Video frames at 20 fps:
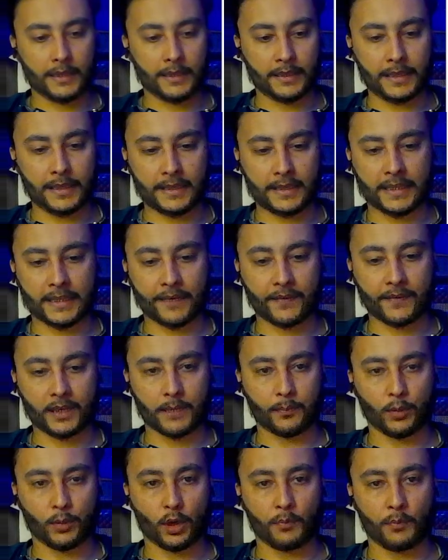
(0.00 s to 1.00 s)
Let's give it
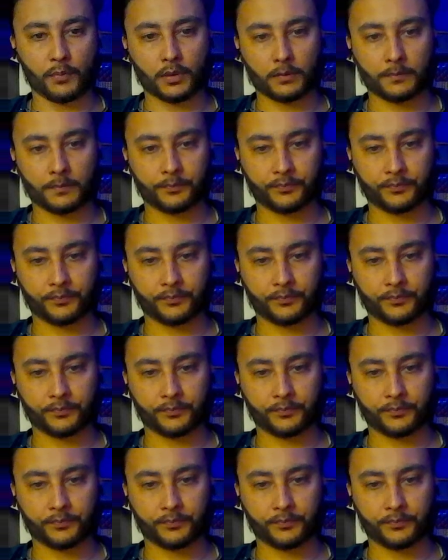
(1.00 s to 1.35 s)
a prompt.